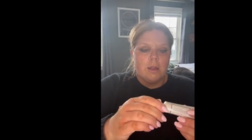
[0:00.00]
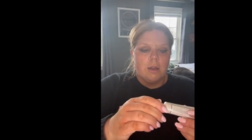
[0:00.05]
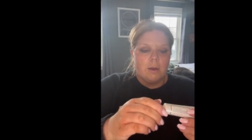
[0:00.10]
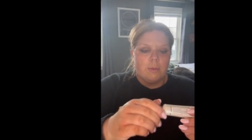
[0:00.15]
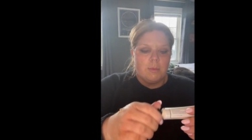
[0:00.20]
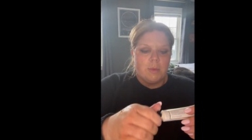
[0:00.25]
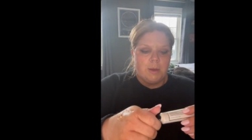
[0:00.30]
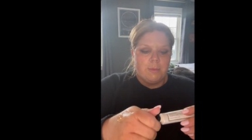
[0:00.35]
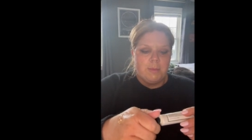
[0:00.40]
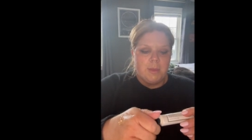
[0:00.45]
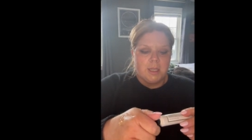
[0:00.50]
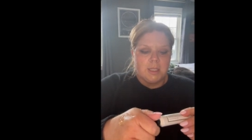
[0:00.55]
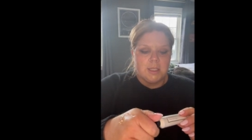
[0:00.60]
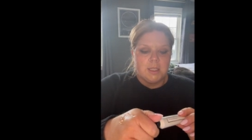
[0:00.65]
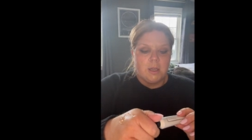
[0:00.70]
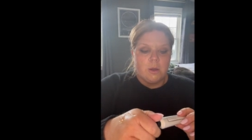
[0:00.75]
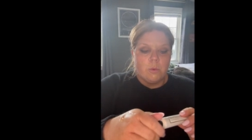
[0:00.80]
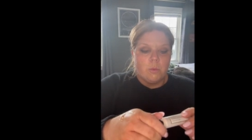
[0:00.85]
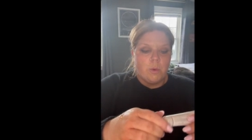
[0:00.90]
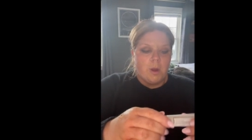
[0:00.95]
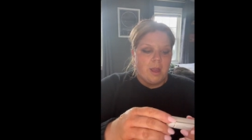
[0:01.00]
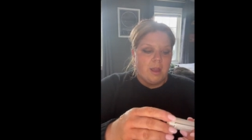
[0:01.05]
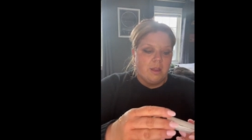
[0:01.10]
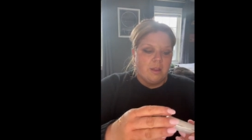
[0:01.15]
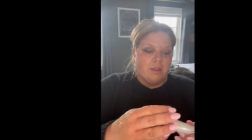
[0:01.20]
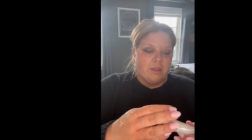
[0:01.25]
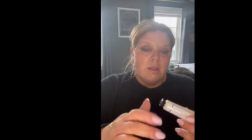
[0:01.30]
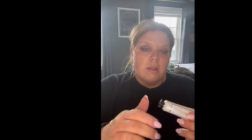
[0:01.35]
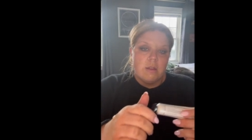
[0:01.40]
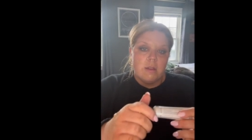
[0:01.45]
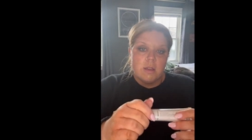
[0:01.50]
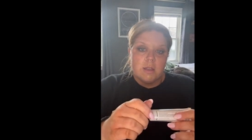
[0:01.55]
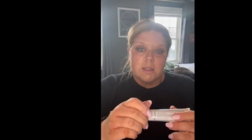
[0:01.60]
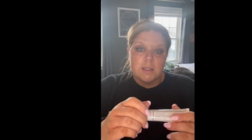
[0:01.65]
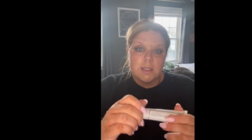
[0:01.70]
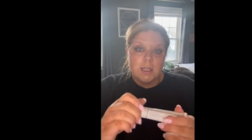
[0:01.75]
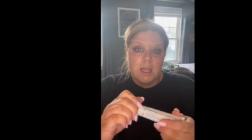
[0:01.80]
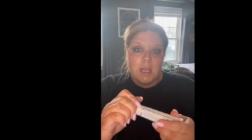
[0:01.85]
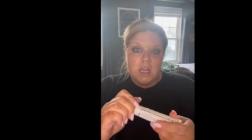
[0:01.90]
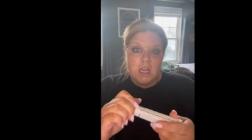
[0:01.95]
and I'm going to mix it with the
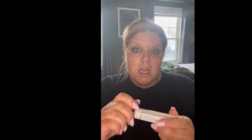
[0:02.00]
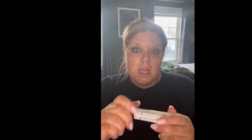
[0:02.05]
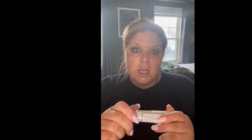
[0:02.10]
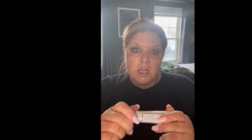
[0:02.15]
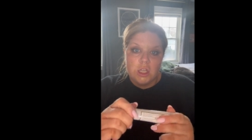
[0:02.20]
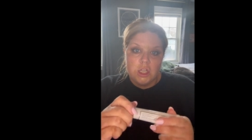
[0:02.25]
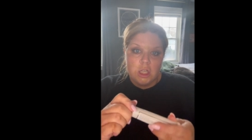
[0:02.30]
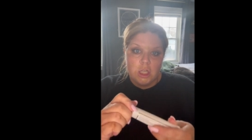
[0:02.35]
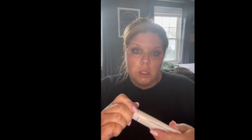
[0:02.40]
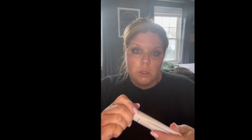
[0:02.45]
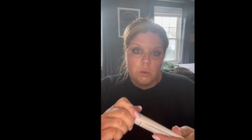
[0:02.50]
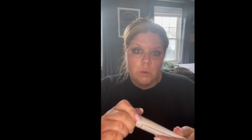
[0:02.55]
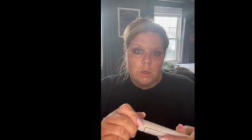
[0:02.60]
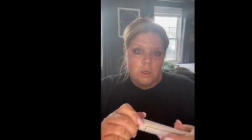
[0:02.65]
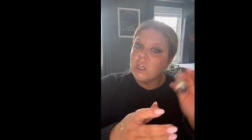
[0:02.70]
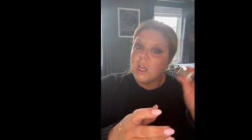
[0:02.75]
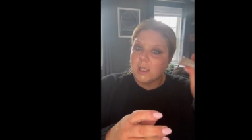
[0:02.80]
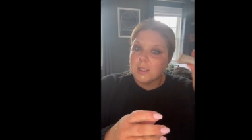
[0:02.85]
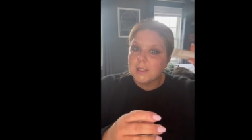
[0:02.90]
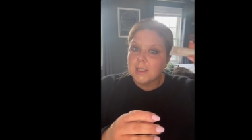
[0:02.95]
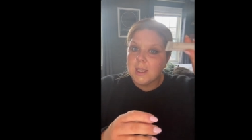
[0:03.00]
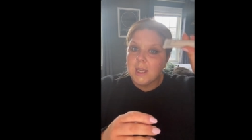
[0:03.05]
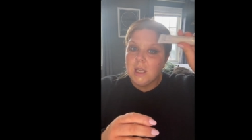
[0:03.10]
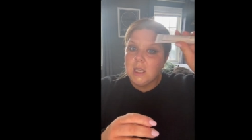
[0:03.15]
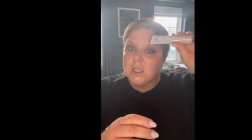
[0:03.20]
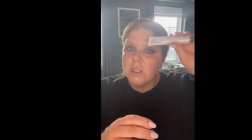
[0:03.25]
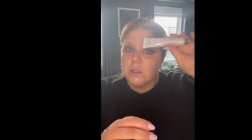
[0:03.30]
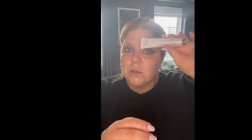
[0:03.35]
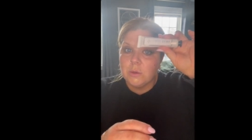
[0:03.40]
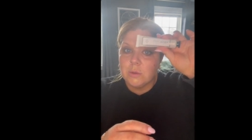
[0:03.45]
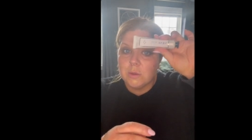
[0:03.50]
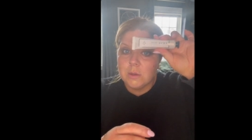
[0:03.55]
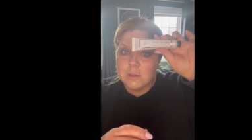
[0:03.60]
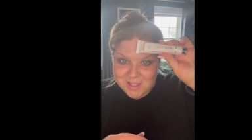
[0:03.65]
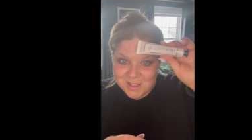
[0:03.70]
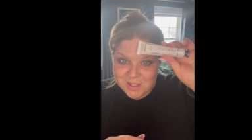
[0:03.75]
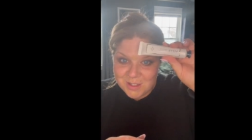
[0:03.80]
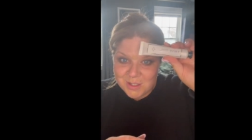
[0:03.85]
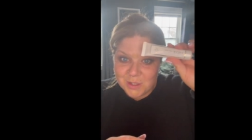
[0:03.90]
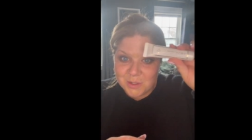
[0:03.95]
Skin Dew. Not Skin Dew,
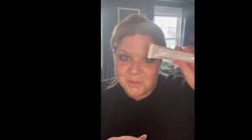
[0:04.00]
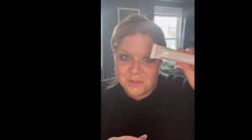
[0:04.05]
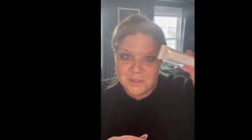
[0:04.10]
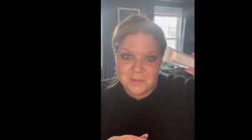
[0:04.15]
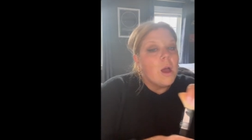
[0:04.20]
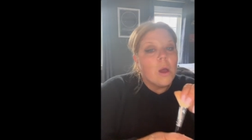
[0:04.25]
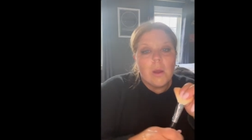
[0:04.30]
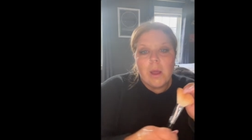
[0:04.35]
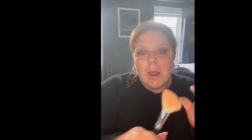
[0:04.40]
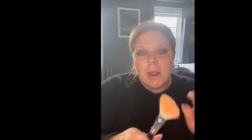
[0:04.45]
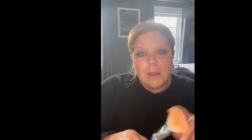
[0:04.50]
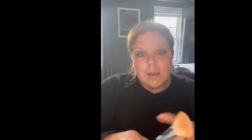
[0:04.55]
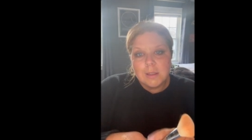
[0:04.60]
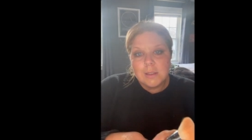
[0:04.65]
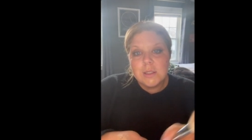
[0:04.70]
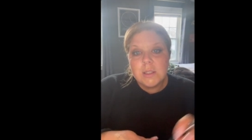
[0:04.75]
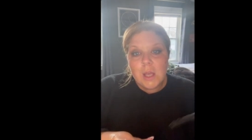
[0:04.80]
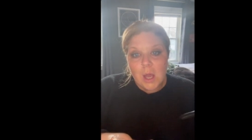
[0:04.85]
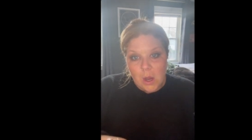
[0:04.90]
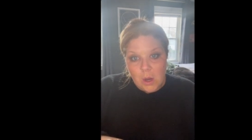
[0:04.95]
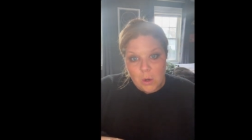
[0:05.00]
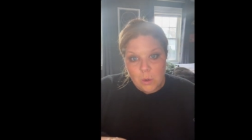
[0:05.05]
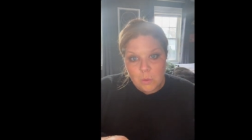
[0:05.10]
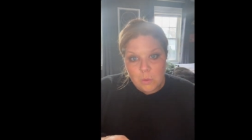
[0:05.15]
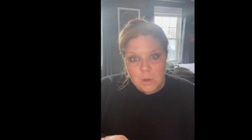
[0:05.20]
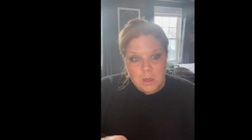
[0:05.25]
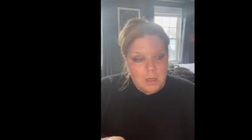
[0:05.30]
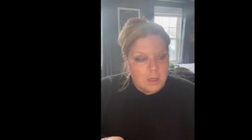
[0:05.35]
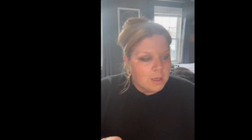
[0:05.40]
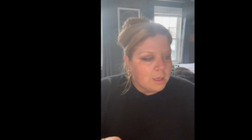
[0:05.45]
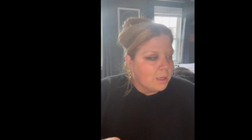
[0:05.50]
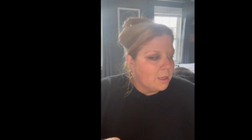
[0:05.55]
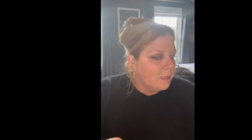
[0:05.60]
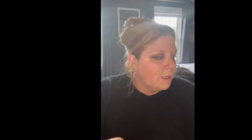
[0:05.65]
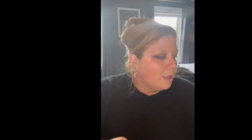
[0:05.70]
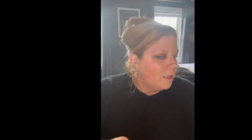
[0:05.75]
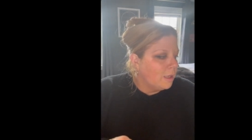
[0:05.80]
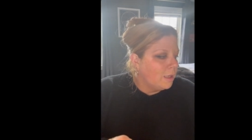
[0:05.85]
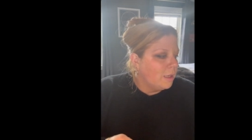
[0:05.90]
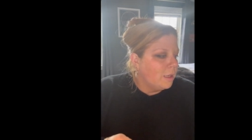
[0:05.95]
Skin Dew. Okay, so
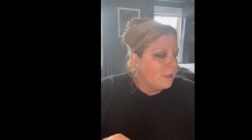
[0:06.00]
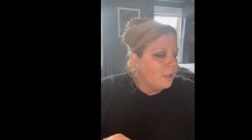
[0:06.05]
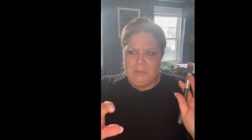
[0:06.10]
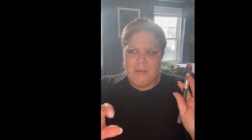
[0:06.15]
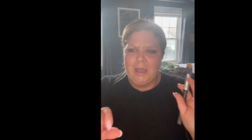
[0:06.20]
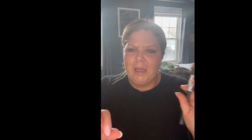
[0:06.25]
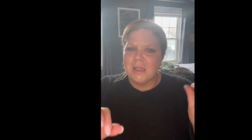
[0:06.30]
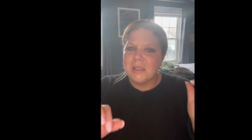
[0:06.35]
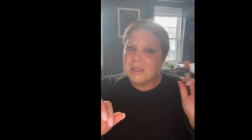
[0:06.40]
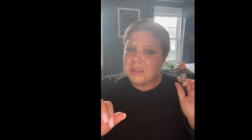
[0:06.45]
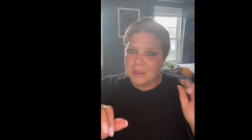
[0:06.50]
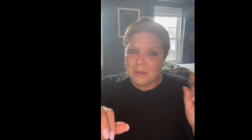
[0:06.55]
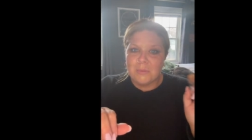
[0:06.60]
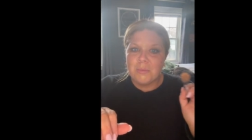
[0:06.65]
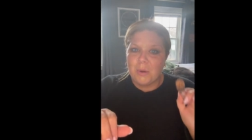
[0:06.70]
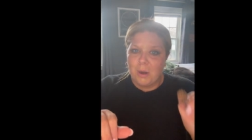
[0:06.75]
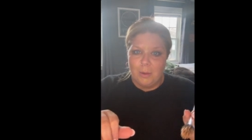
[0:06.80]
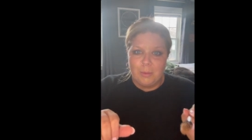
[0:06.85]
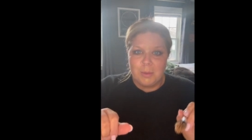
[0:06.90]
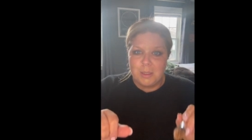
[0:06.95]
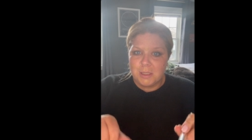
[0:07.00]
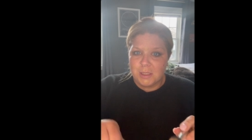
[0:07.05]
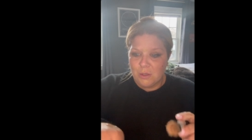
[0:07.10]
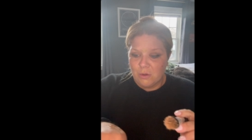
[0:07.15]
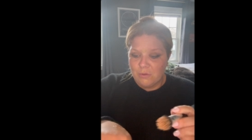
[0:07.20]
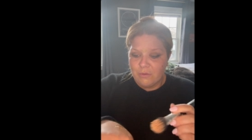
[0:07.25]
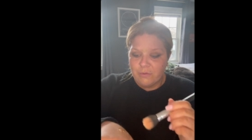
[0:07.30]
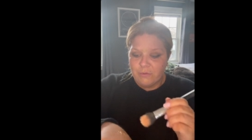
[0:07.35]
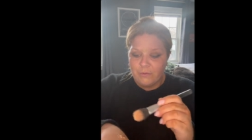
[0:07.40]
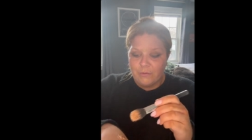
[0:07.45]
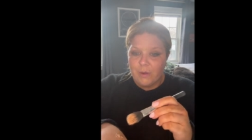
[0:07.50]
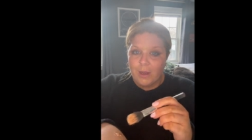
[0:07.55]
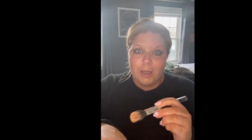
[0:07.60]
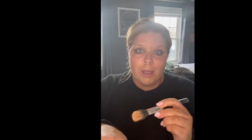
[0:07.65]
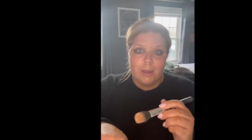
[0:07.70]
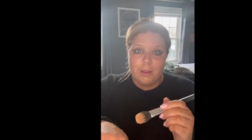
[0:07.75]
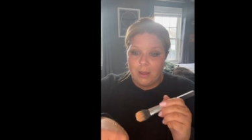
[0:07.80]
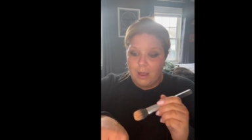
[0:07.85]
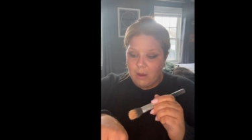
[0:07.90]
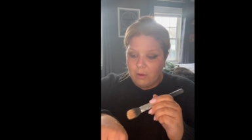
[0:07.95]
that is probably so
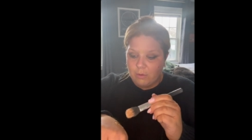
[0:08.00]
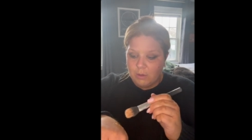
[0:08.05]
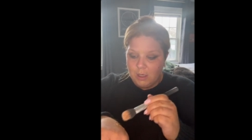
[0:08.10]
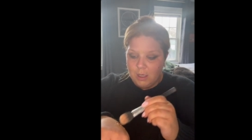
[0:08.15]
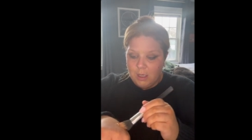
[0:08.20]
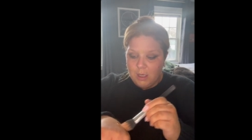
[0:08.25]
fucking loud.